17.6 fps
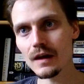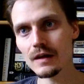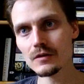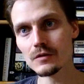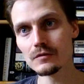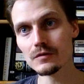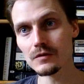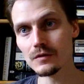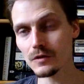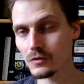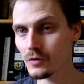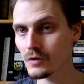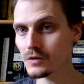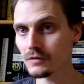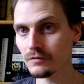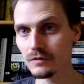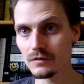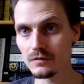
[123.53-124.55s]
And over the
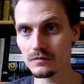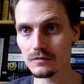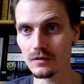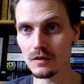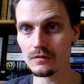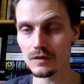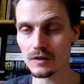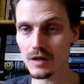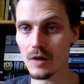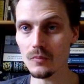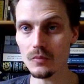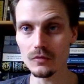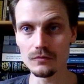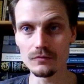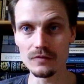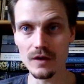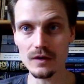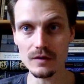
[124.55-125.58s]
course of a
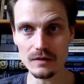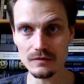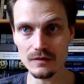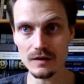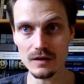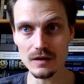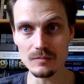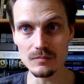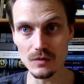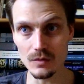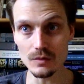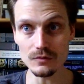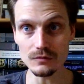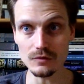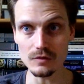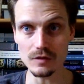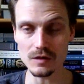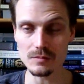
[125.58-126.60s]
couple very, very
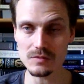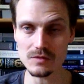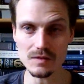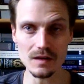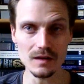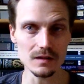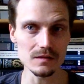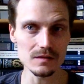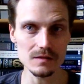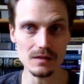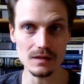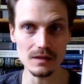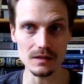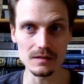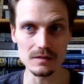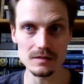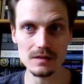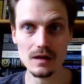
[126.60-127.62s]
beautiful and upsetting
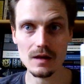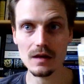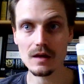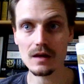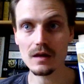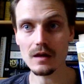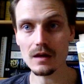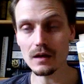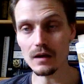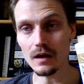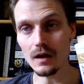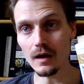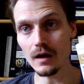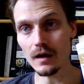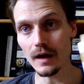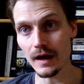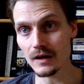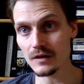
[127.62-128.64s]
scenes,
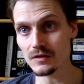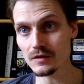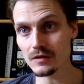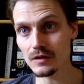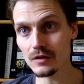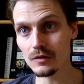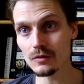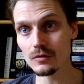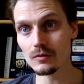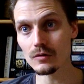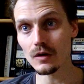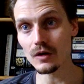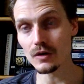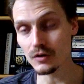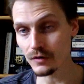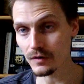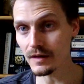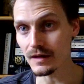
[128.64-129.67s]
Angelo
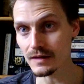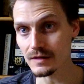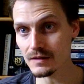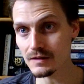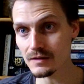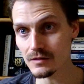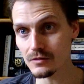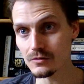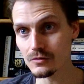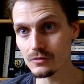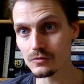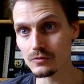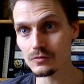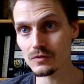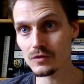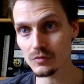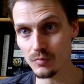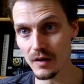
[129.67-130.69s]
agrees
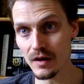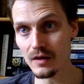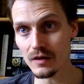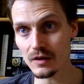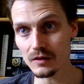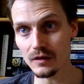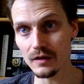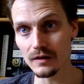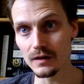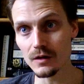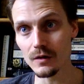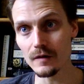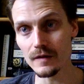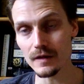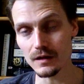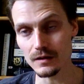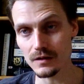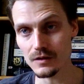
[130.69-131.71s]
to spare Claudio
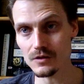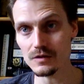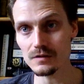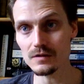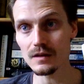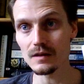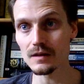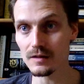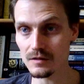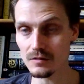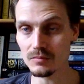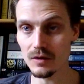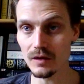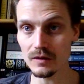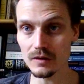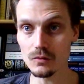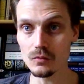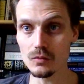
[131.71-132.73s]
on the condition that
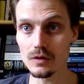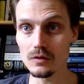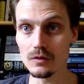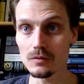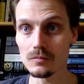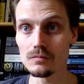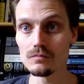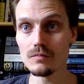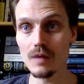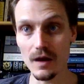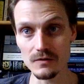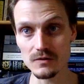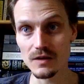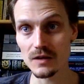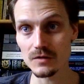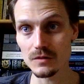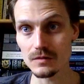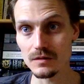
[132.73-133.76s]
Isabella will have
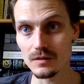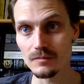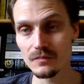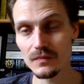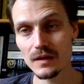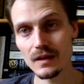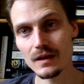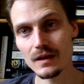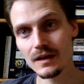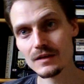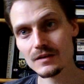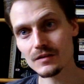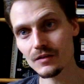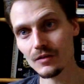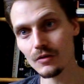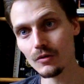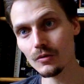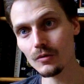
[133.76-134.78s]
sex with him.
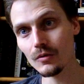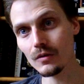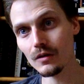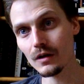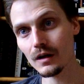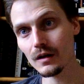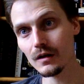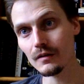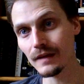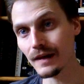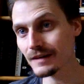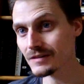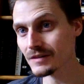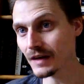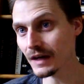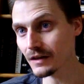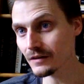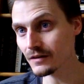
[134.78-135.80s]
So
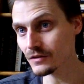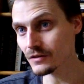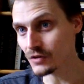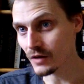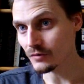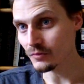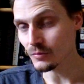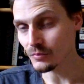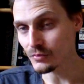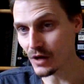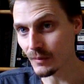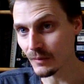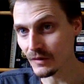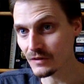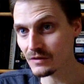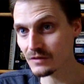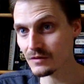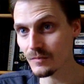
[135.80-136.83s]
that's kind of the general
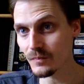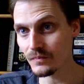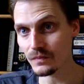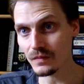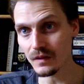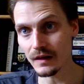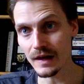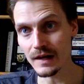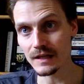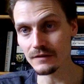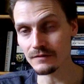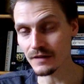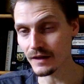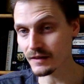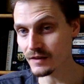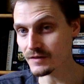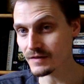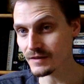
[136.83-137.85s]
premise. And if
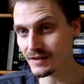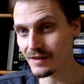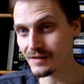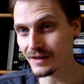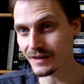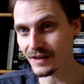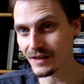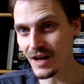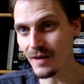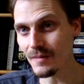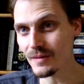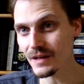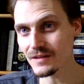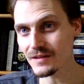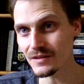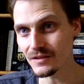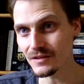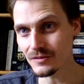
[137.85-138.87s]
that doesn't sound like a comedy
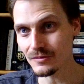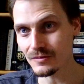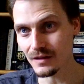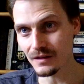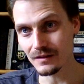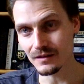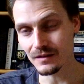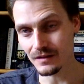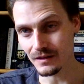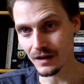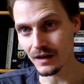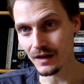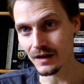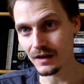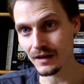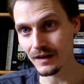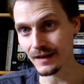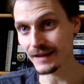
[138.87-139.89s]
to you, then
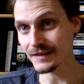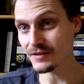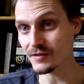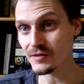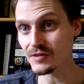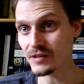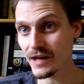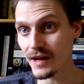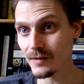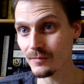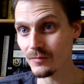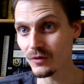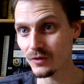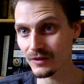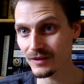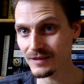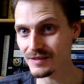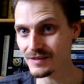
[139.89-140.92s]
that's
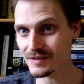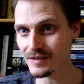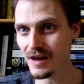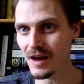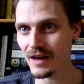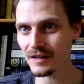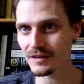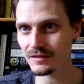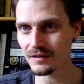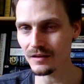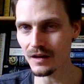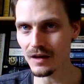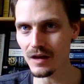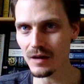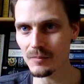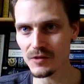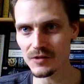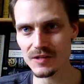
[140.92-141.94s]
understandable. This is not
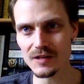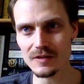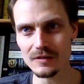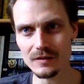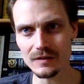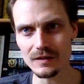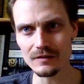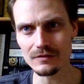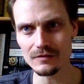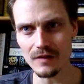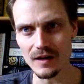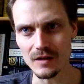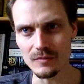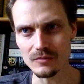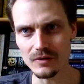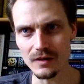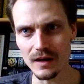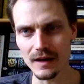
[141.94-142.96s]
a particularly
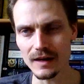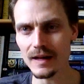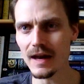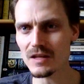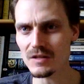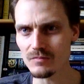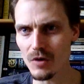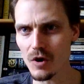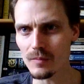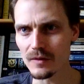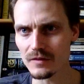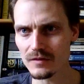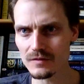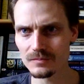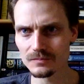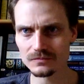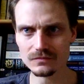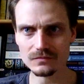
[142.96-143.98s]
funny play. It has
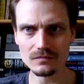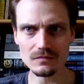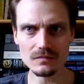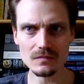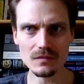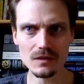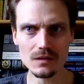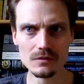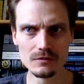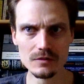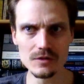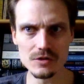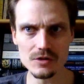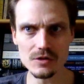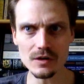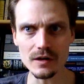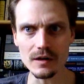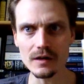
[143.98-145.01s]
moments, for
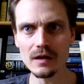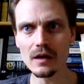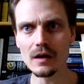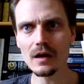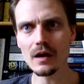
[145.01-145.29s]
sure.